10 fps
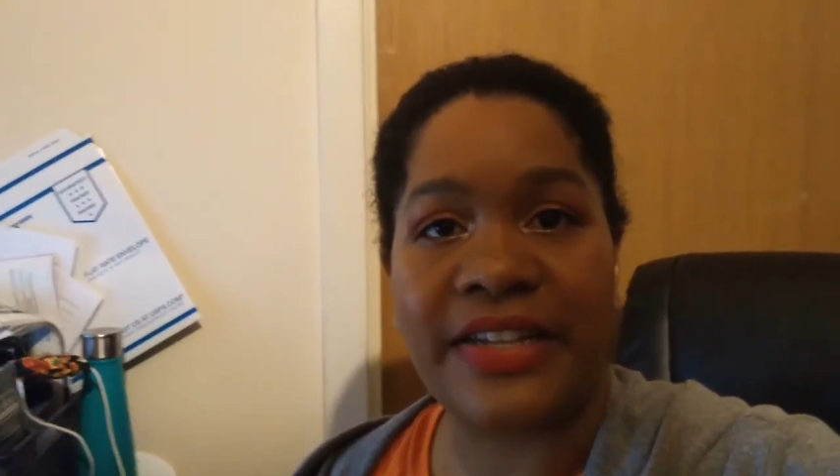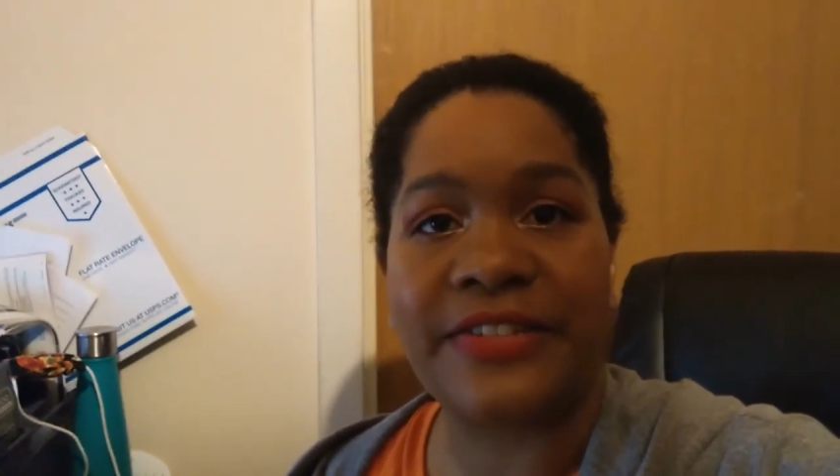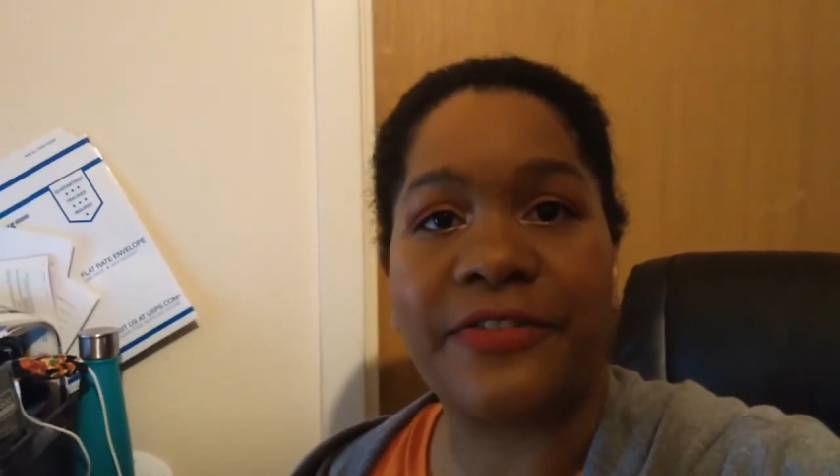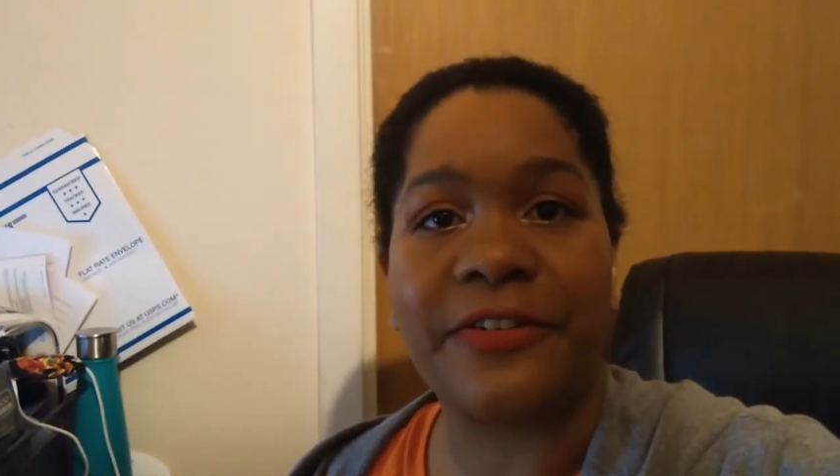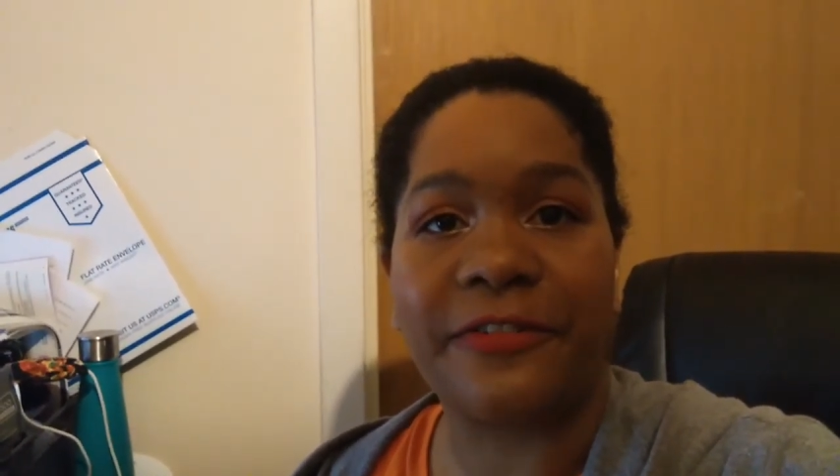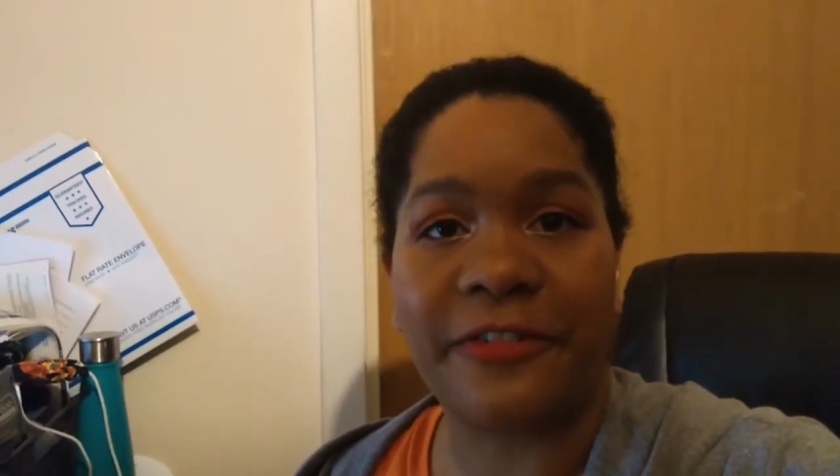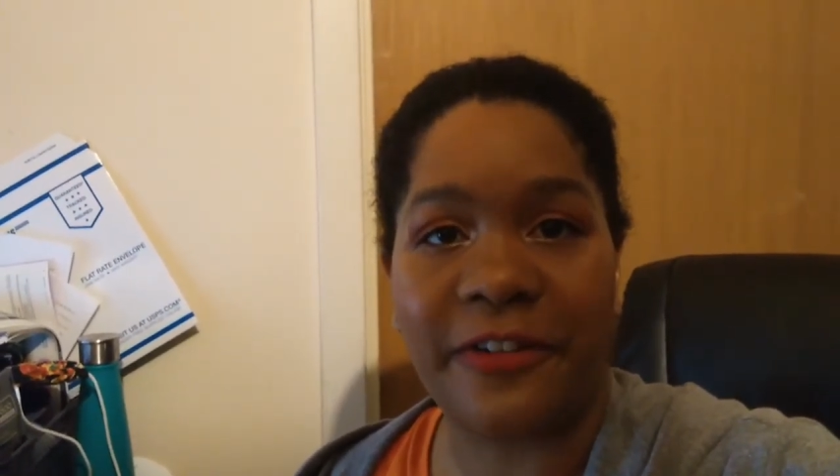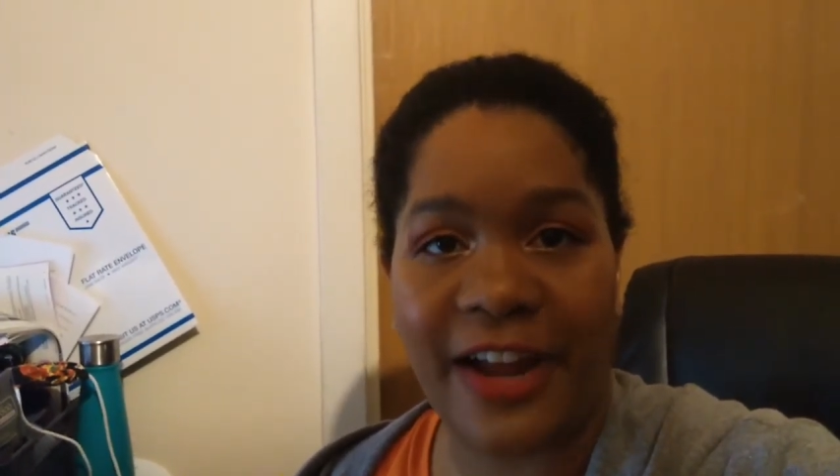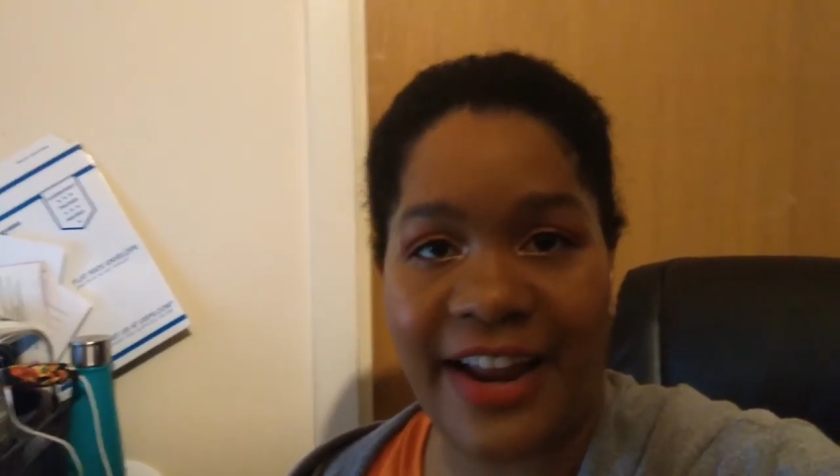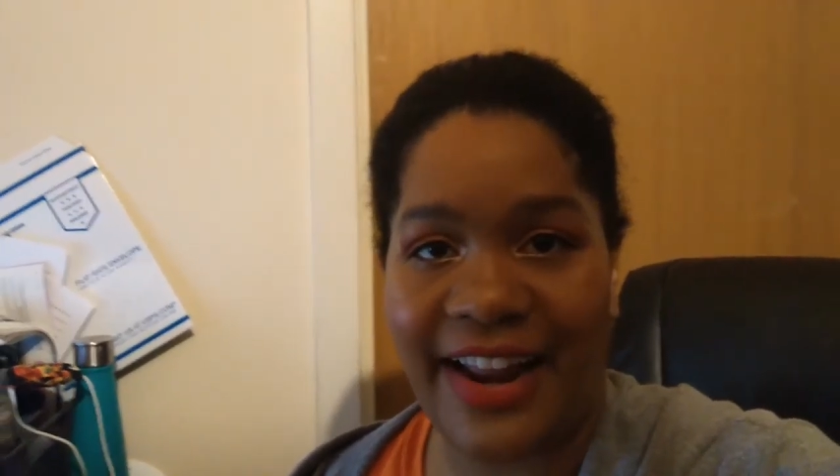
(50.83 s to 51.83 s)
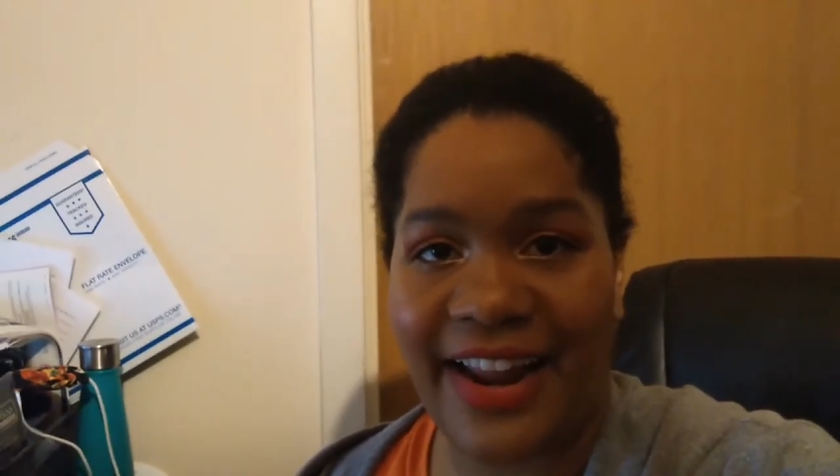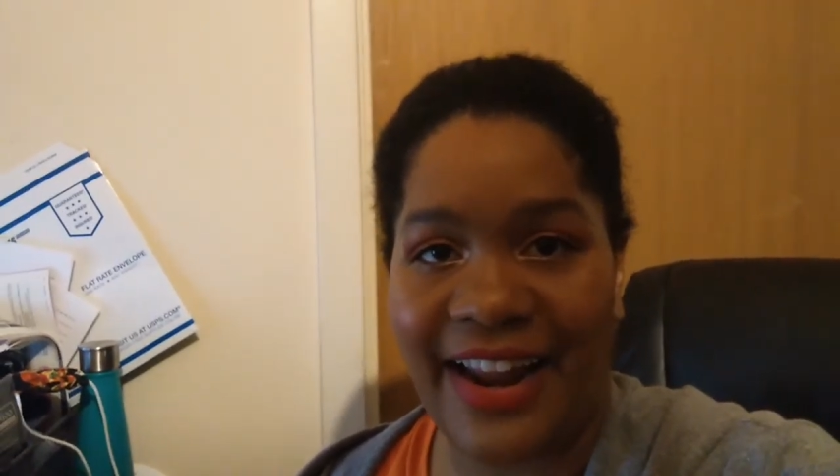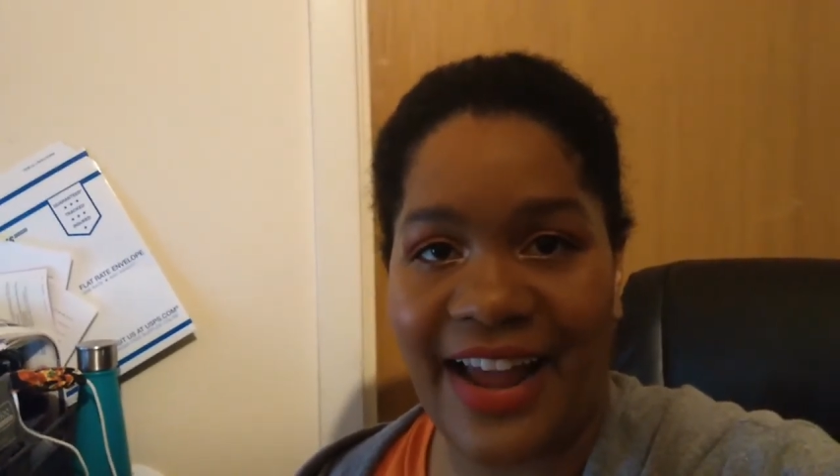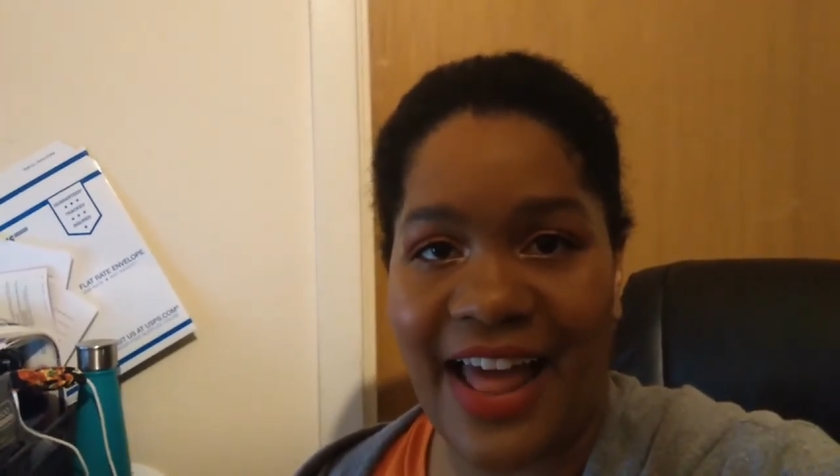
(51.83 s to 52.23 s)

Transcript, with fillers: is for Friday,